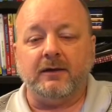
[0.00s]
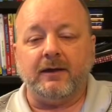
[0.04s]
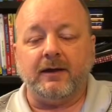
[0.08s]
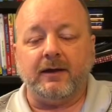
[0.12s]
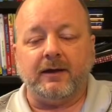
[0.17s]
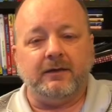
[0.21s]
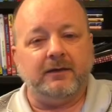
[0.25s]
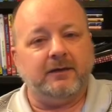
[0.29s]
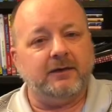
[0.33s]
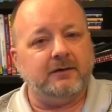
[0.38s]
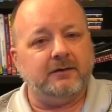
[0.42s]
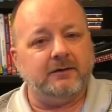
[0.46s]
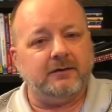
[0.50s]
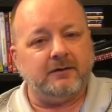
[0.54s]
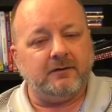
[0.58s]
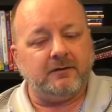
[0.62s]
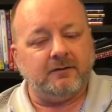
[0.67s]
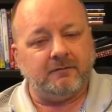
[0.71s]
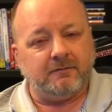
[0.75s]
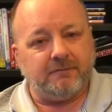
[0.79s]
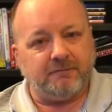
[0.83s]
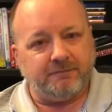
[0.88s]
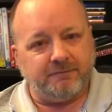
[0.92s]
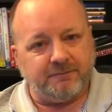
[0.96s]
and then
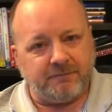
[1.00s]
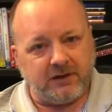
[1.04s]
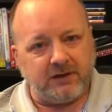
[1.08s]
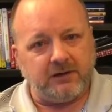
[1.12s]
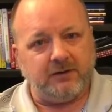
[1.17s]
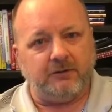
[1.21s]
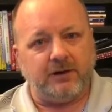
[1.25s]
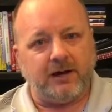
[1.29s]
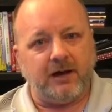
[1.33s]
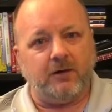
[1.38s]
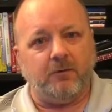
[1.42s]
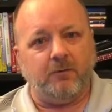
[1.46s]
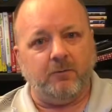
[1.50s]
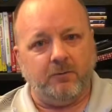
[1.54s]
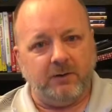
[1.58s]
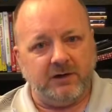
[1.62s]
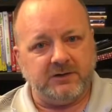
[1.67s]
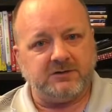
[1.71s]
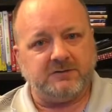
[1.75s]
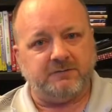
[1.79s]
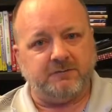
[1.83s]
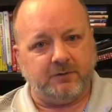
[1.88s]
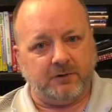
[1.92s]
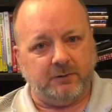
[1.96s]
figure out
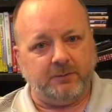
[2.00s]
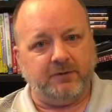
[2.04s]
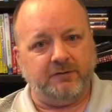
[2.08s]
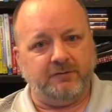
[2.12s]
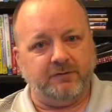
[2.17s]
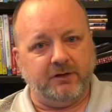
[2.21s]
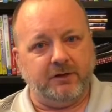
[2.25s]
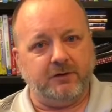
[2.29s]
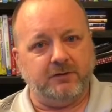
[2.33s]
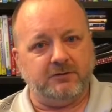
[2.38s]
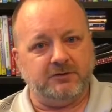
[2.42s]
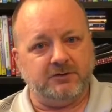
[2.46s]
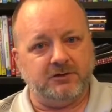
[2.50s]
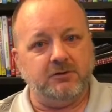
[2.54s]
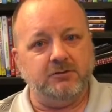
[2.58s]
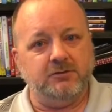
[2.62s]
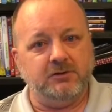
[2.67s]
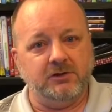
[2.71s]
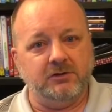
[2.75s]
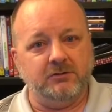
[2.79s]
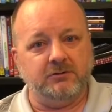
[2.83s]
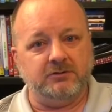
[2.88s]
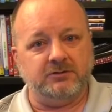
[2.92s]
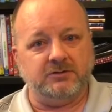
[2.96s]
which verbal fillers you
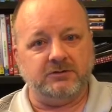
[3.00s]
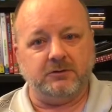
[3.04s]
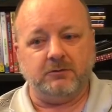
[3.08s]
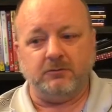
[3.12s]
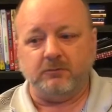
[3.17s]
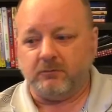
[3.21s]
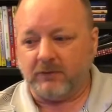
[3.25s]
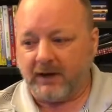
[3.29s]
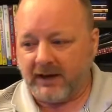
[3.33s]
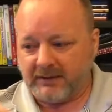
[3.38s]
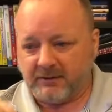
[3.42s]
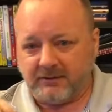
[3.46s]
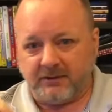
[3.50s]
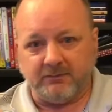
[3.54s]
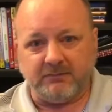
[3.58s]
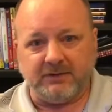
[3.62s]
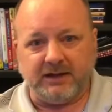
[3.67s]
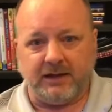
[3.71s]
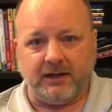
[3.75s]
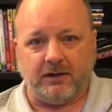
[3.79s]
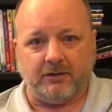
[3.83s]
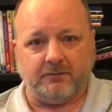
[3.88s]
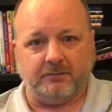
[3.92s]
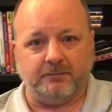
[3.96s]
used. Write them
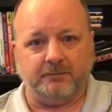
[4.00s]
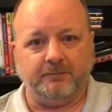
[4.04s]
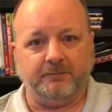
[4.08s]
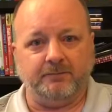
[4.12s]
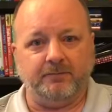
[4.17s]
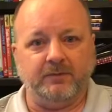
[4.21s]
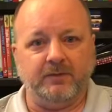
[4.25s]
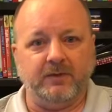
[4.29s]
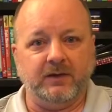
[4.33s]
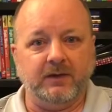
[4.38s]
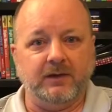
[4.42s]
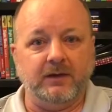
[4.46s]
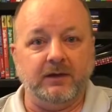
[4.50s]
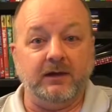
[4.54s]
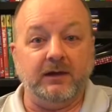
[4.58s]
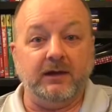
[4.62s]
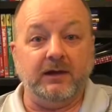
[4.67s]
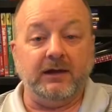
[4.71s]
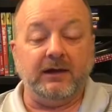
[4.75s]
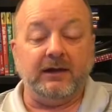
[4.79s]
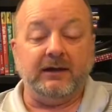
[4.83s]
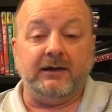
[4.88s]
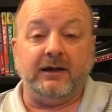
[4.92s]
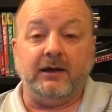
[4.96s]
down.
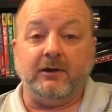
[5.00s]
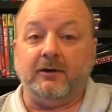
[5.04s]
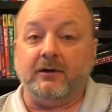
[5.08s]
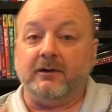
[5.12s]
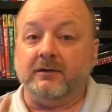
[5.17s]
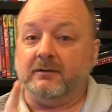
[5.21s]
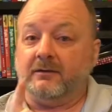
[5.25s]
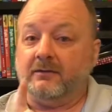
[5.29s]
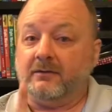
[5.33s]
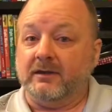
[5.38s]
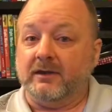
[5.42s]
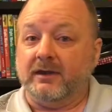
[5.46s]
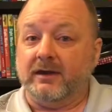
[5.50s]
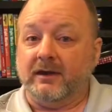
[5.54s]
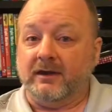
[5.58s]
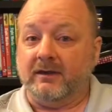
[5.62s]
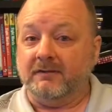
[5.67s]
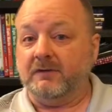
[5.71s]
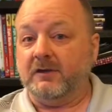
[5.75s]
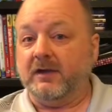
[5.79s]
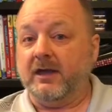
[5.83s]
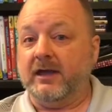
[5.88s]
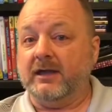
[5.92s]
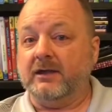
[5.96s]
Now,
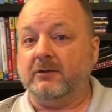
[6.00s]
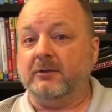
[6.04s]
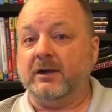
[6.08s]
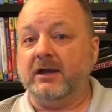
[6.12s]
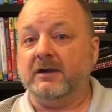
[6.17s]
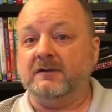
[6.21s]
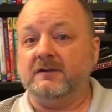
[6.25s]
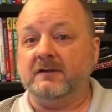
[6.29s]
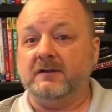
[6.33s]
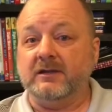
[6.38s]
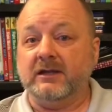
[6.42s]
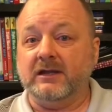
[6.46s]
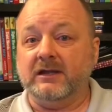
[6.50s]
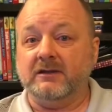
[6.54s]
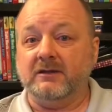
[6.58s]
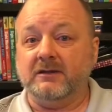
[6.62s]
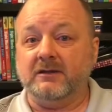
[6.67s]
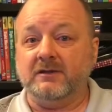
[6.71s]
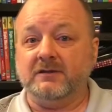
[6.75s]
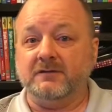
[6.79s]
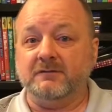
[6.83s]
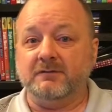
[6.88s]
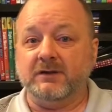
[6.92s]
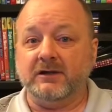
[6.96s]
if you hang around to the end of
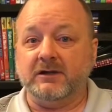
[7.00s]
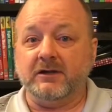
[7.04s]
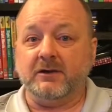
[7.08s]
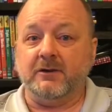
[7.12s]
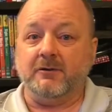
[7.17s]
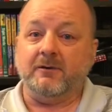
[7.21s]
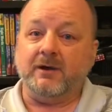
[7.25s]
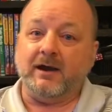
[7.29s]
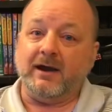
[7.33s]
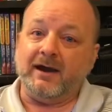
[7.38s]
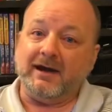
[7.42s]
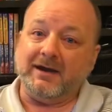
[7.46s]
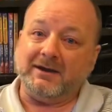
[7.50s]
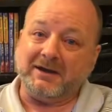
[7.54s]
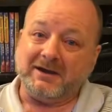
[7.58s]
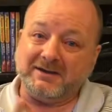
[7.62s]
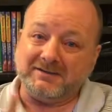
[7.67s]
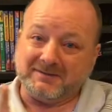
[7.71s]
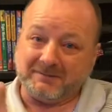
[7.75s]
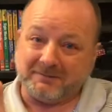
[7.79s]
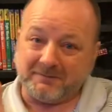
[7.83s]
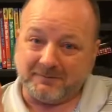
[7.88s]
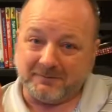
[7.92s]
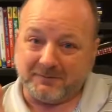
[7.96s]
this video, I got
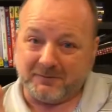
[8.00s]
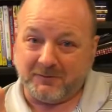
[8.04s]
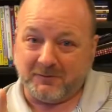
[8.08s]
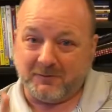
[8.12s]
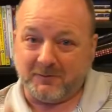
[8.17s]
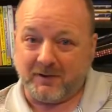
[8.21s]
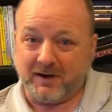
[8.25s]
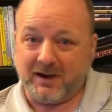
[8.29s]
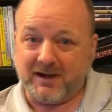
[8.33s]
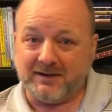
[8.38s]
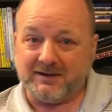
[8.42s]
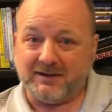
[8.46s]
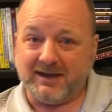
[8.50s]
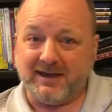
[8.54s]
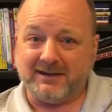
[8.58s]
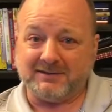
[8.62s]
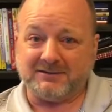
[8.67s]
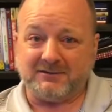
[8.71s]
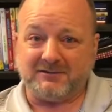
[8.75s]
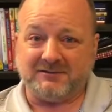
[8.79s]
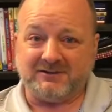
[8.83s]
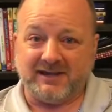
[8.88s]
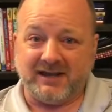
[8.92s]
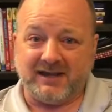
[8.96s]
some great
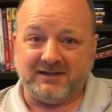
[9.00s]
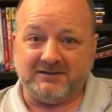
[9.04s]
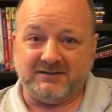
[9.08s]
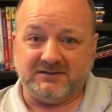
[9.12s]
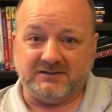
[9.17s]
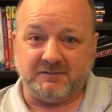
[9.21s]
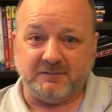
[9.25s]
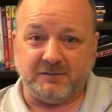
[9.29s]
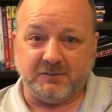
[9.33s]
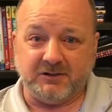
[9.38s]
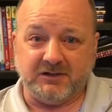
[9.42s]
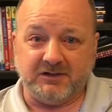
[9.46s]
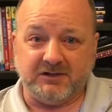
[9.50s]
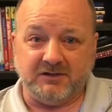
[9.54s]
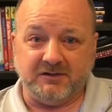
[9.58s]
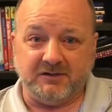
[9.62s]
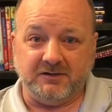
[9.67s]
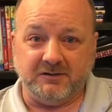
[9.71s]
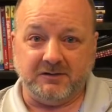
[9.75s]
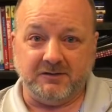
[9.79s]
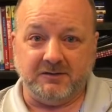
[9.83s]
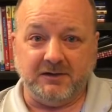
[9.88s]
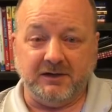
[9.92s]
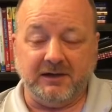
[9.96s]
exercises for you to
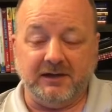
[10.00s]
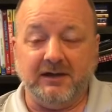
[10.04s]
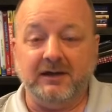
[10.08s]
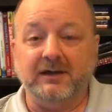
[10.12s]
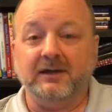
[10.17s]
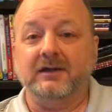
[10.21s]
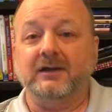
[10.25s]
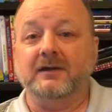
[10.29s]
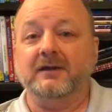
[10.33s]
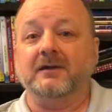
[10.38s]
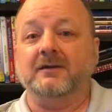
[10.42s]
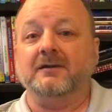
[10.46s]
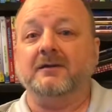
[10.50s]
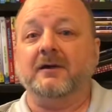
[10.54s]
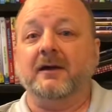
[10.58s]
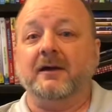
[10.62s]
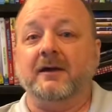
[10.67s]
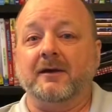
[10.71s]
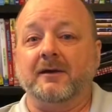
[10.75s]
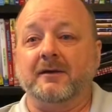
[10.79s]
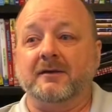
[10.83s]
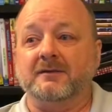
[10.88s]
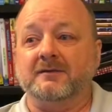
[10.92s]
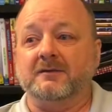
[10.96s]
do,
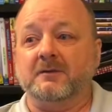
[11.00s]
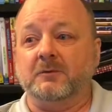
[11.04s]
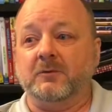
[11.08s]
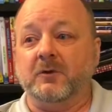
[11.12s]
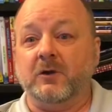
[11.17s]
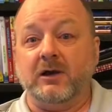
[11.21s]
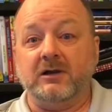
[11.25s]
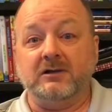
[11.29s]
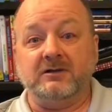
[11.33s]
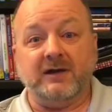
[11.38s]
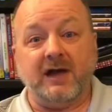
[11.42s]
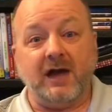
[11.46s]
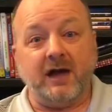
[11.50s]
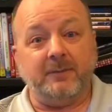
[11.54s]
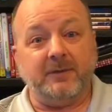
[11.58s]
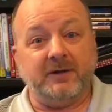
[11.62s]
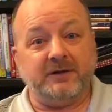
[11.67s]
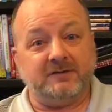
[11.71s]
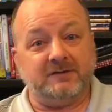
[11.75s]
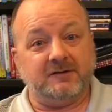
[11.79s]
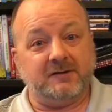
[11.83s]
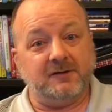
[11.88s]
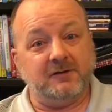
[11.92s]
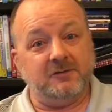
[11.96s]
some great
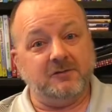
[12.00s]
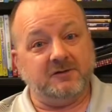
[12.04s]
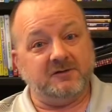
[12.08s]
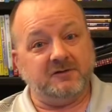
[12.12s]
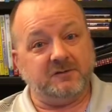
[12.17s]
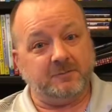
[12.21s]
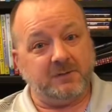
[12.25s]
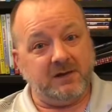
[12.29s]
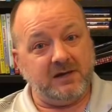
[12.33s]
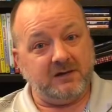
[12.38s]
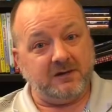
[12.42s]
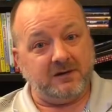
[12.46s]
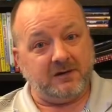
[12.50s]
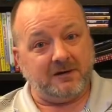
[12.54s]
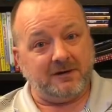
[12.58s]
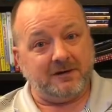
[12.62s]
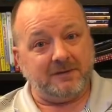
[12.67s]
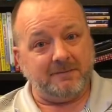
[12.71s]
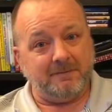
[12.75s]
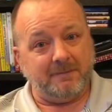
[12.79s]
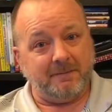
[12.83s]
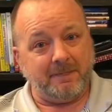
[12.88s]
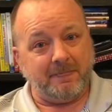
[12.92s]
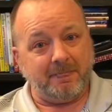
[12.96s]
topics that you could speak
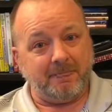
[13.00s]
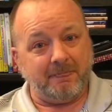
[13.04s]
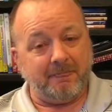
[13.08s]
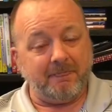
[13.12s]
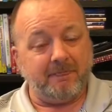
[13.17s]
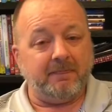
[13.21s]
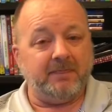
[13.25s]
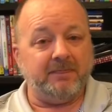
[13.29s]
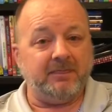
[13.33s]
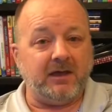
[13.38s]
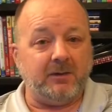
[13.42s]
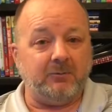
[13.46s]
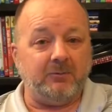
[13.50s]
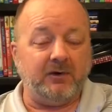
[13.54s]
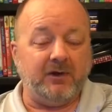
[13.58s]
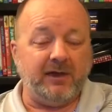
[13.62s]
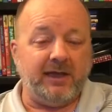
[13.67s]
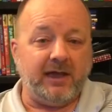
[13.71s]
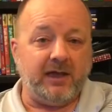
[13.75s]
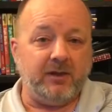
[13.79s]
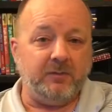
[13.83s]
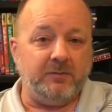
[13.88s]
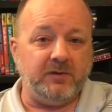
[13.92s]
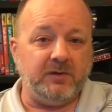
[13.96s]
on that will
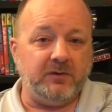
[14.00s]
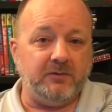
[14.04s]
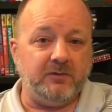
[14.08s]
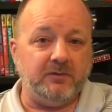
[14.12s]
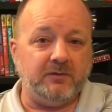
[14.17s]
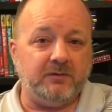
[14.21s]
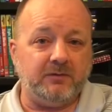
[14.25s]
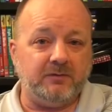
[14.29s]
help you